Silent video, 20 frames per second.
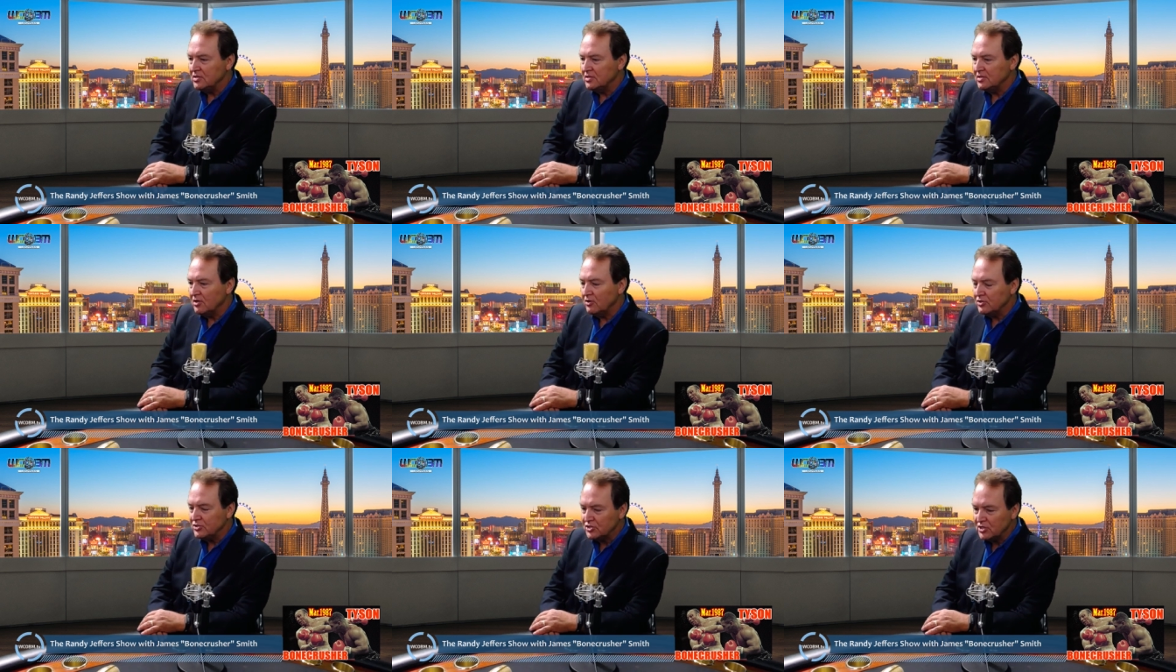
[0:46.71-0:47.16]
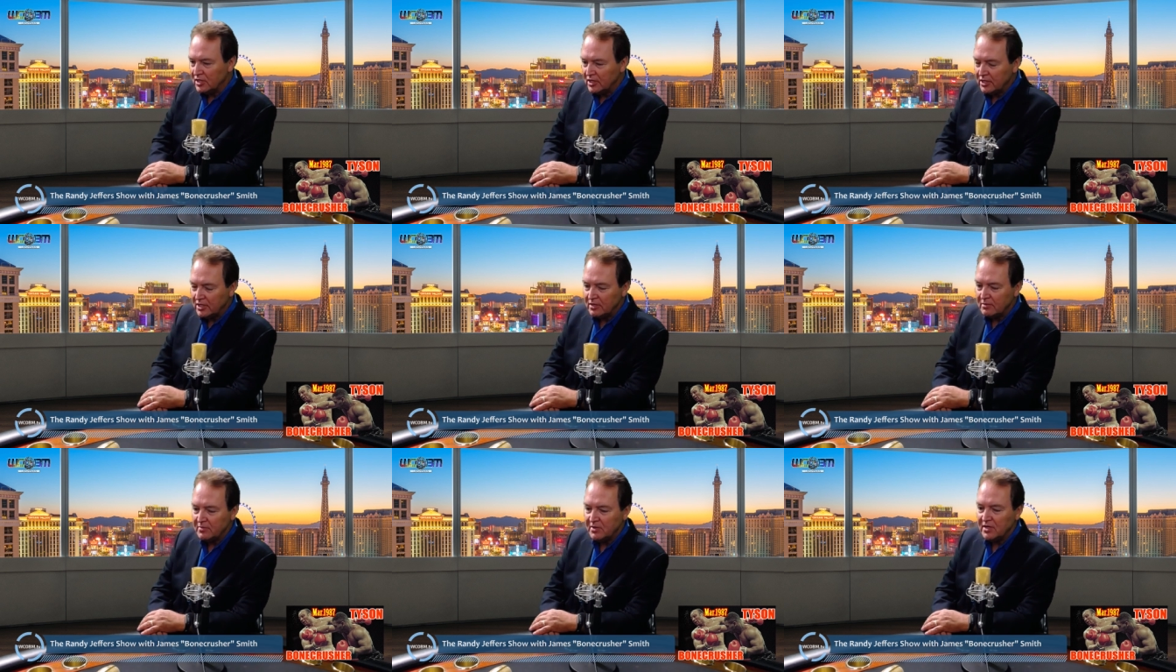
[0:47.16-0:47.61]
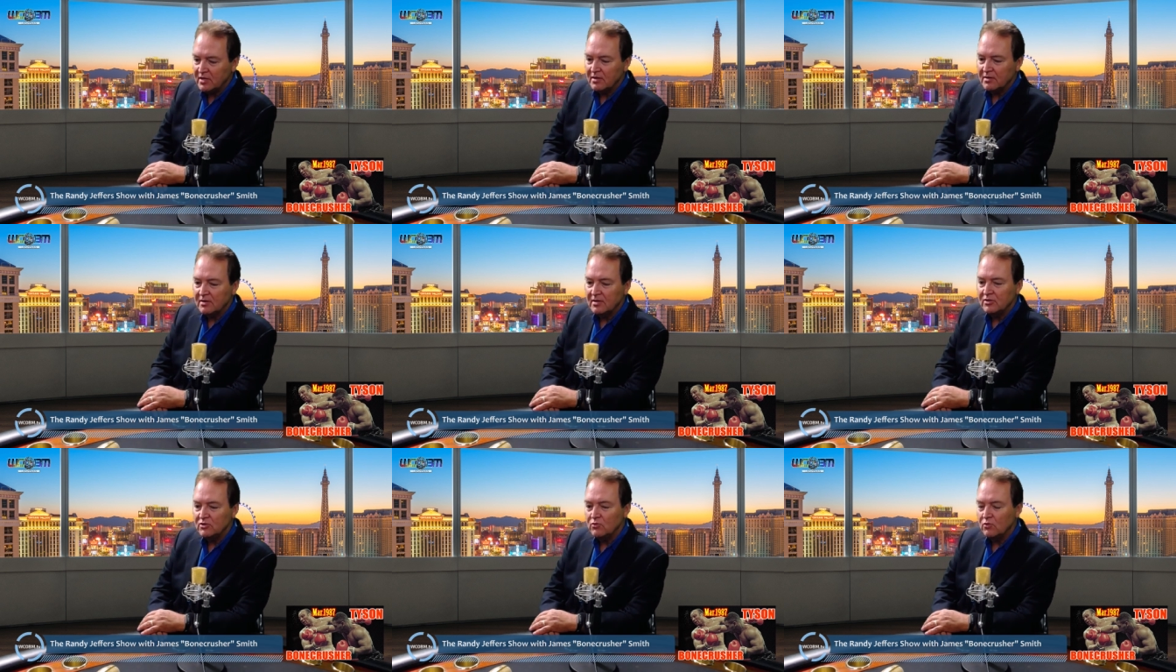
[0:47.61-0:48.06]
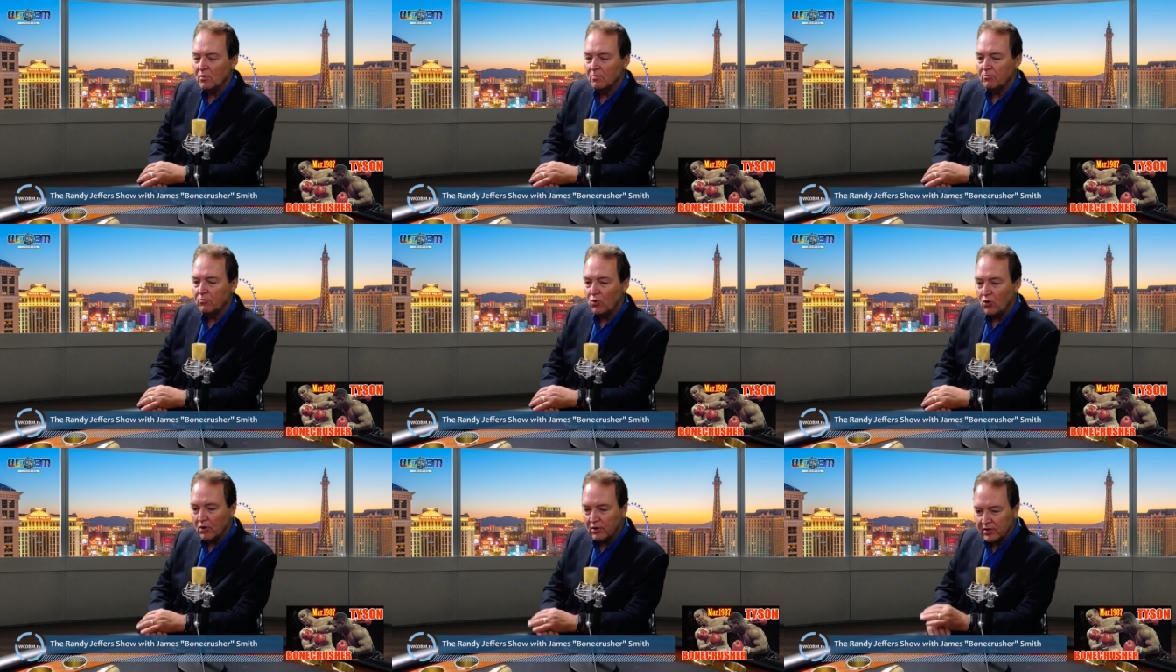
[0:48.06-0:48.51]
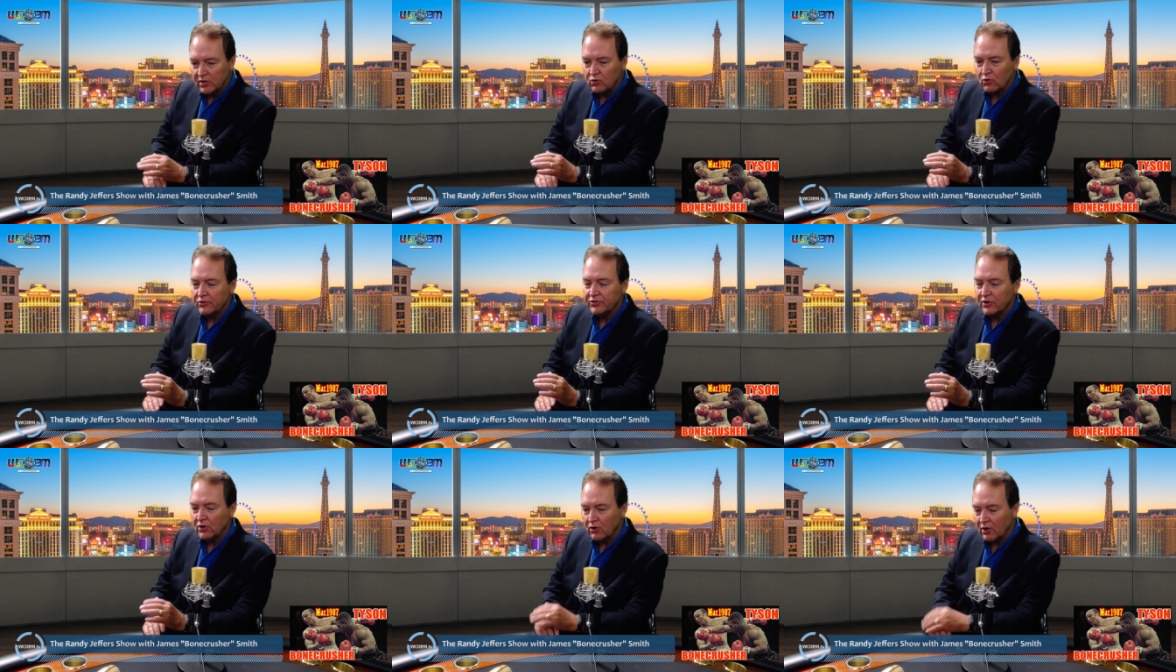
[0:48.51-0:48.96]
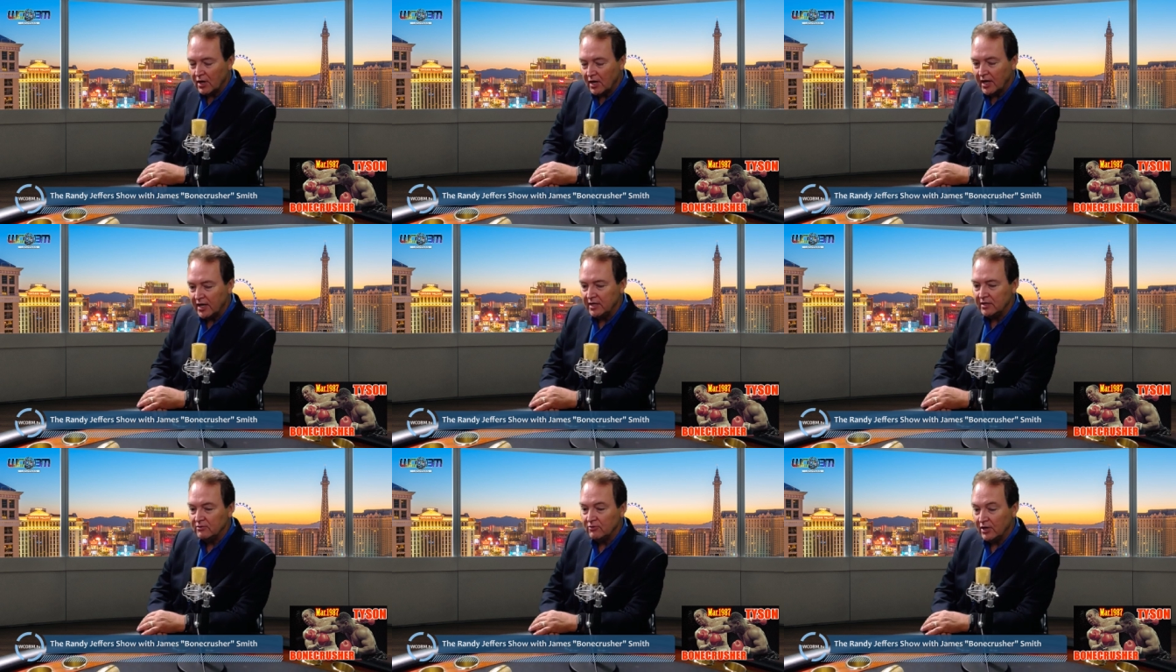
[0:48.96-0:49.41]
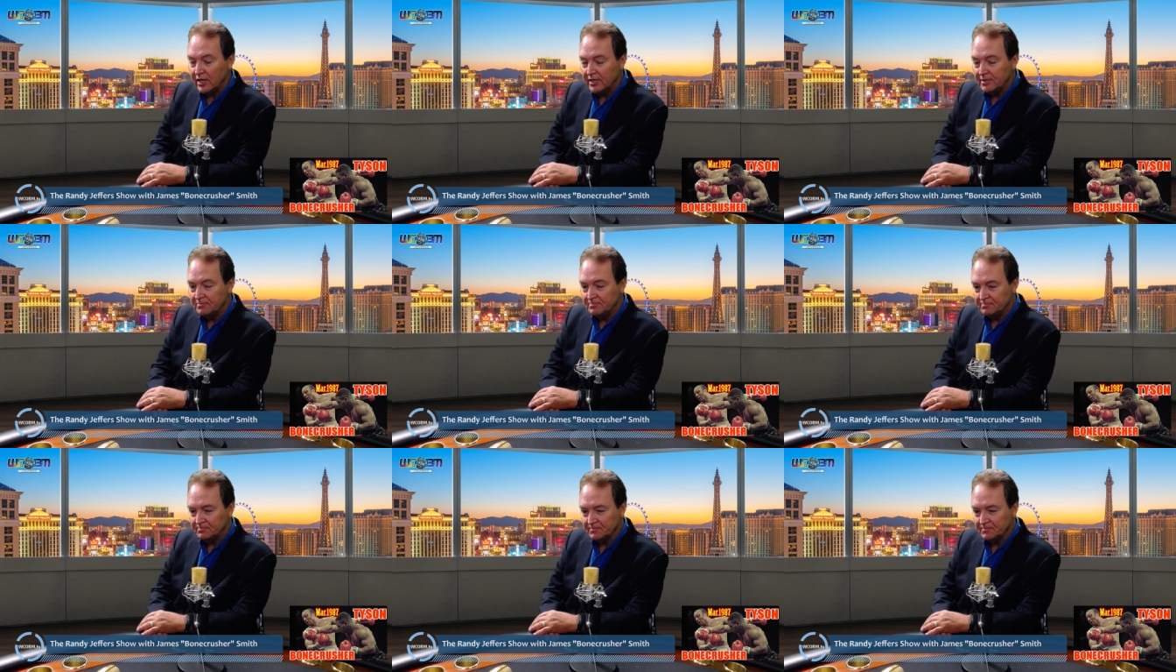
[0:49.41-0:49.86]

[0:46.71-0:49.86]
Tell us a little bit. You were born in North Carolina, right?